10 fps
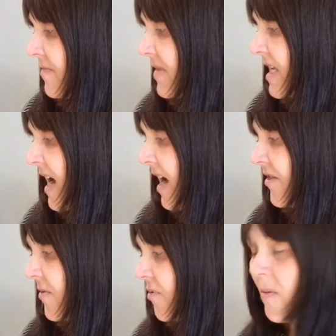The
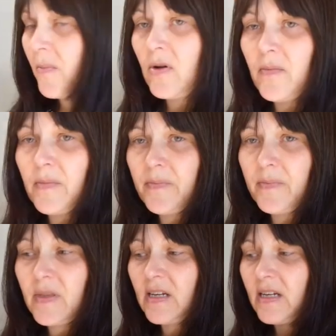other problem,
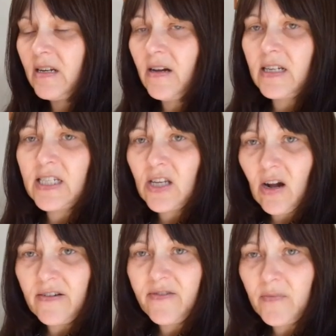
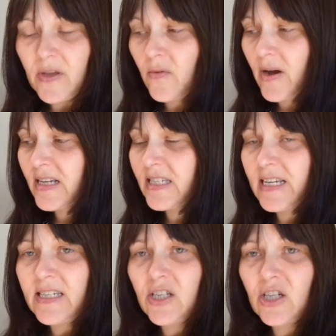aside from the US,
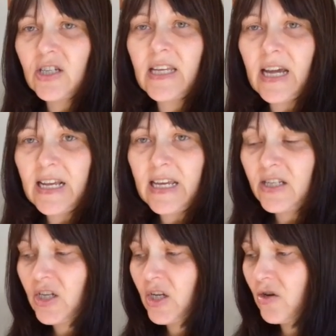is just getting
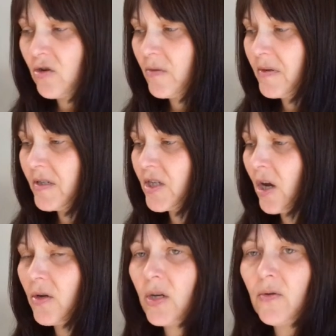into Europe.
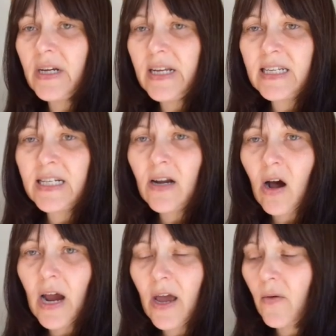So you need an
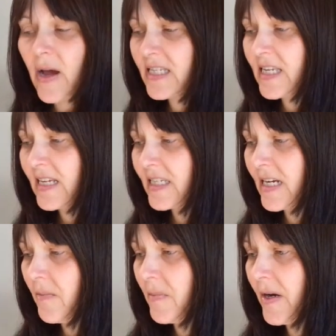IOSS
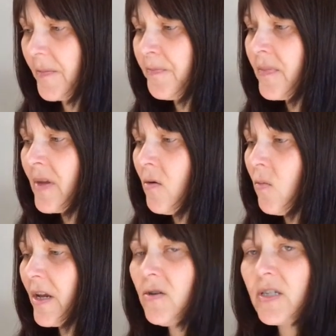number.
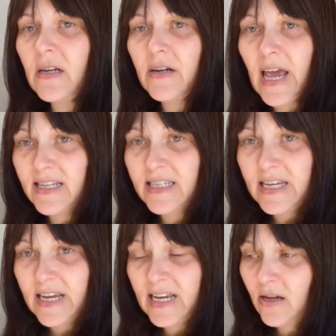When you sell on
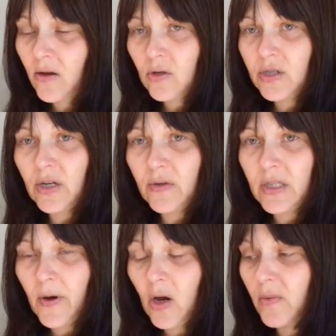Etsy, as I also do at
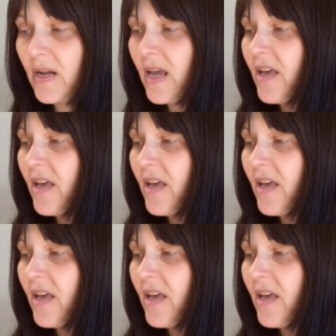the moment,